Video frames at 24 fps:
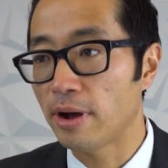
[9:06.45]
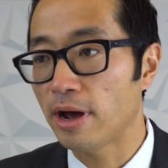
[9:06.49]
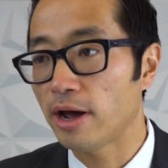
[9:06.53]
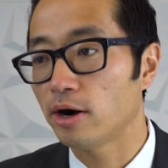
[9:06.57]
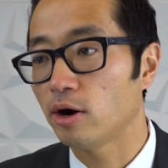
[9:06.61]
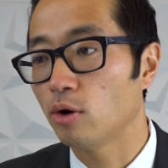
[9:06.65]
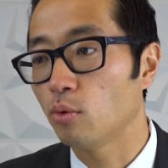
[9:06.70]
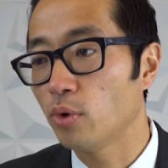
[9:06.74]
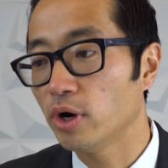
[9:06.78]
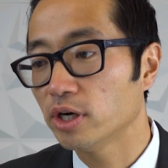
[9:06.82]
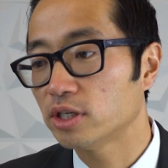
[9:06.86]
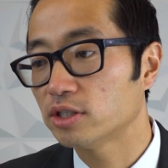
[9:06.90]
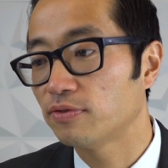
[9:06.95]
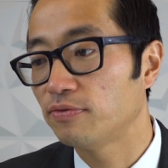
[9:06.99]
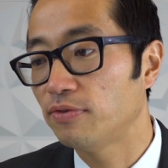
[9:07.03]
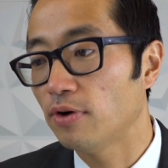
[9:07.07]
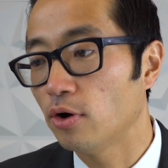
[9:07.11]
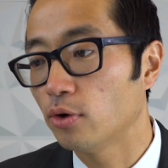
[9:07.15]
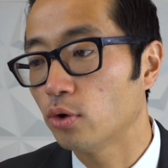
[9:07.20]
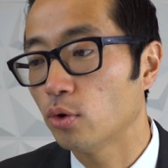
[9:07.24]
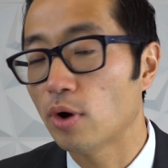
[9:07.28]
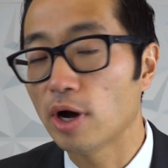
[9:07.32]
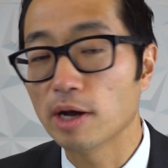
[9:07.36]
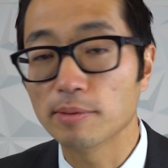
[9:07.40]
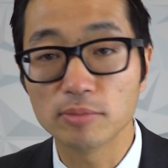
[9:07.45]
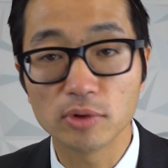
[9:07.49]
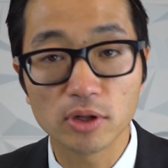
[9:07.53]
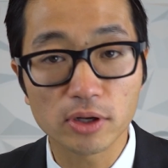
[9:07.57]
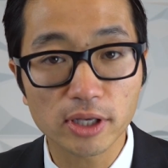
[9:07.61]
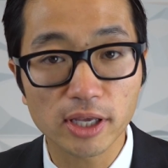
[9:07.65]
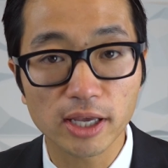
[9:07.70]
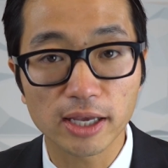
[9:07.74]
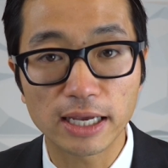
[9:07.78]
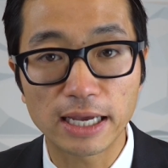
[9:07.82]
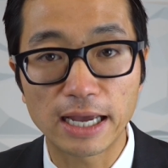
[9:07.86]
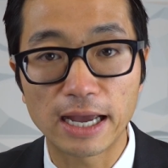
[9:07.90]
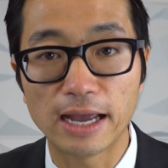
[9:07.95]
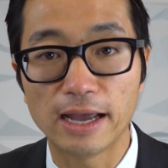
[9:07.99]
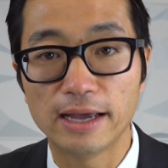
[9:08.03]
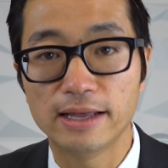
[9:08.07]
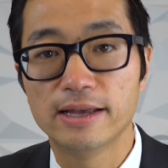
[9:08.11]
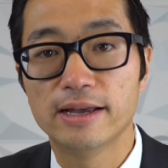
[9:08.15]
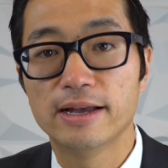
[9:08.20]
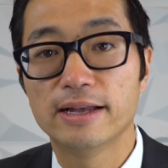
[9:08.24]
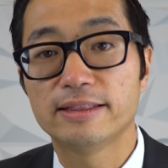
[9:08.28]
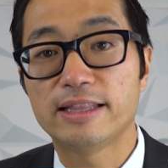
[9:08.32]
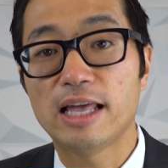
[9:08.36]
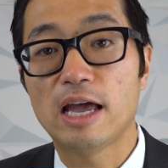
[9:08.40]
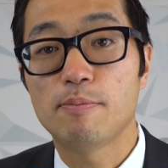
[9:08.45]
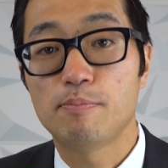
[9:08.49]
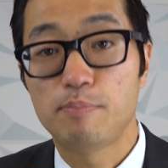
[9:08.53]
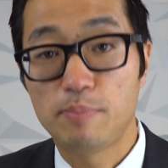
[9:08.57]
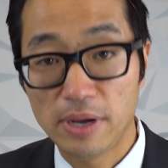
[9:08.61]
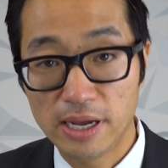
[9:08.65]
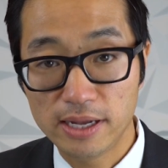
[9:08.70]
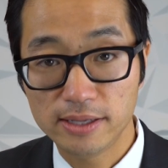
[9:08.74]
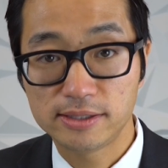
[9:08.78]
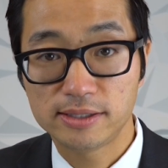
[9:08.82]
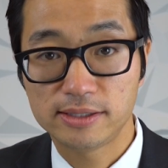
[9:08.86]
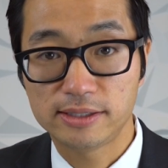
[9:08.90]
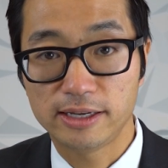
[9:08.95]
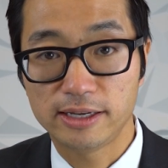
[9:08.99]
matter which photo I'm looking at, that Bates